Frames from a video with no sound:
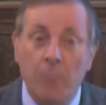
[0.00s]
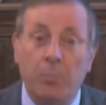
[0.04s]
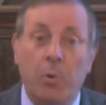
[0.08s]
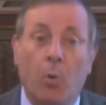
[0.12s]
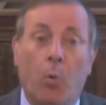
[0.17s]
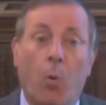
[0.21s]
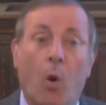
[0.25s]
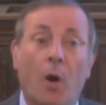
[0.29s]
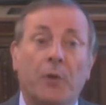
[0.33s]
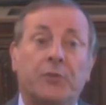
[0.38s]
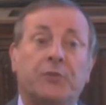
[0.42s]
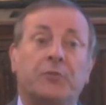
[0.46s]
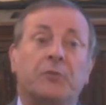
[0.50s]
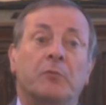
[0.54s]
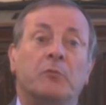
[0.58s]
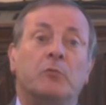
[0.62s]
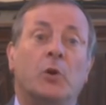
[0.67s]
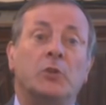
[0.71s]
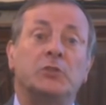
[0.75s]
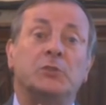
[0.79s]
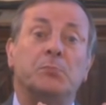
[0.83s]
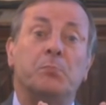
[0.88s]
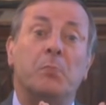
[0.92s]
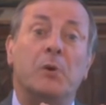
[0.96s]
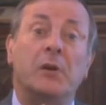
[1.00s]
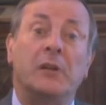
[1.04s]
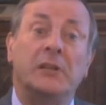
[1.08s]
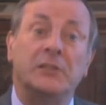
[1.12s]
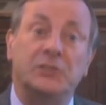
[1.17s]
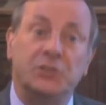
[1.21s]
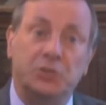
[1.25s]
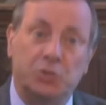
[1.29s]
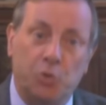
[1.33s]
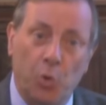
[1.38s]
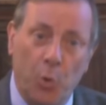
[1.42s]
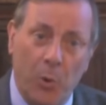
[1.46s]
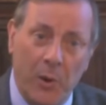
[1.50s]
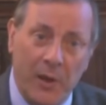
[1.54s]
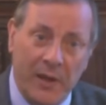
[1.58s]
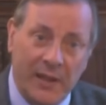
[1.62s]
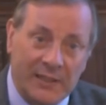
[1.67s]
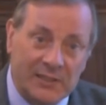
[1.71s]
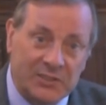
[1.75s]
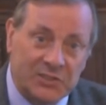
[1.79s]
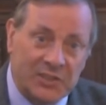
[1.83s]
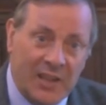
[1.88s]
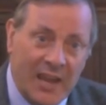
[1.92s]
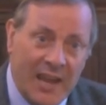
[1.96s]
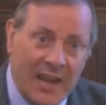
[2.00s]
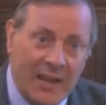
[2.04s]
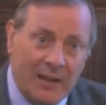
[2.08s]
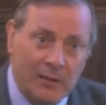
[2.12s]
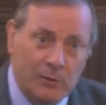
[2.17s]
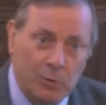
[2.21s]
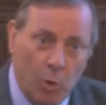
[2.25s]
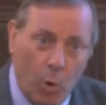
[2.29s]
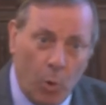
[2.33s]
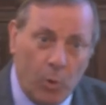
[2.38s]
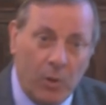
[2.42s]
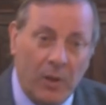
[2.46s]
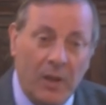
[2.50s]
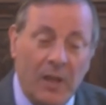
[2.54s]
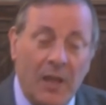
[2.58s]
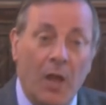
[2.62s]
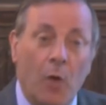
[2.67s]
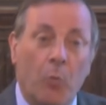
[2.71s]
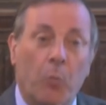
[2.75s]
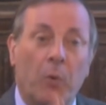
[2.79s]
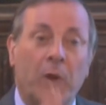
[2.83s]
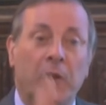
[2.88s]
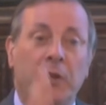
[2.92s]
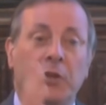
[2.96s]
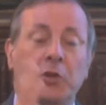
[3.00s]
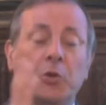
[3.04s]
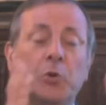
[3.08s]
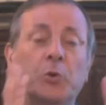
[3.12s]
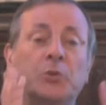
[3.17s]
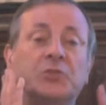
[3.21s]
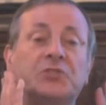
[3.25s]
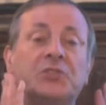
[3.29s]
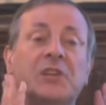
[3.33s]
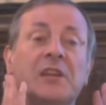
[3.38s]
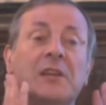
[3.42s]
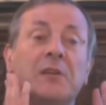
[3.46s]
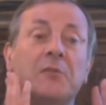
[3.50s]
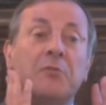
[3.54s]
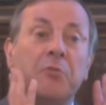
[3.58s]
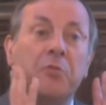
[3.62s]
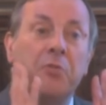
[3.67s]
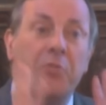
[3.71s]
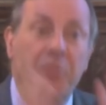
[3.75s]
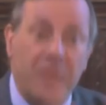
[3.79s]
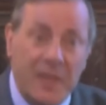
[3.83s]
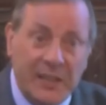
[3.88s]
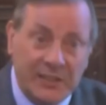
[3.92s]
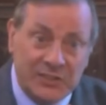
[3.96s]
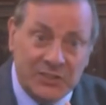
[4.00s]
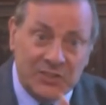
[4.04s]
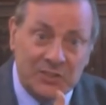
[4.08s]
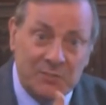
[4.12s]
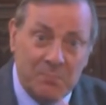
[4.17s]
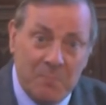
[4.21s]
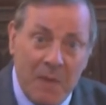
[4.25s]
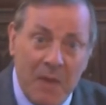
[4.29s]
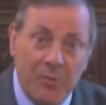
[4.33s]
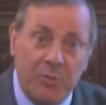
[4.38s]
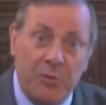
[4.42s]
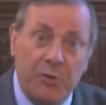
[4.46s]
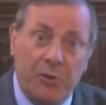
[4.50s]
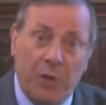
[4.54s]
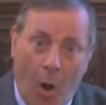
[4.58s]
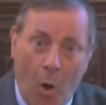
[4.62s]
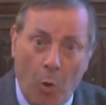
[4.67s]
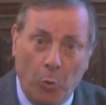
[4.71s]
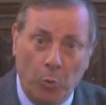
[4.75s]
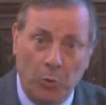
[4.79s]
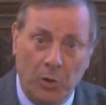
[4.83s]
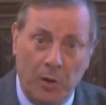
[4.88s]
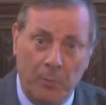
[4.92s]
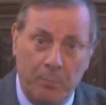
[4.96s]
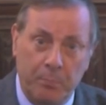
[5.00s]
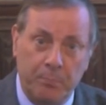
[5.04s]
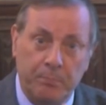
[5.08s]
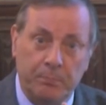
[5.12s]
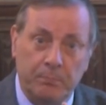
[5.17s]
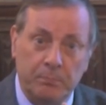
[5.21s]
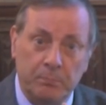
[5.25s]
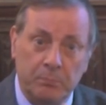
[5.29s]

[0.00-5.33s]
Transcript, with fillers: But what Rosenberg is doing is saying, look, we're using this method only,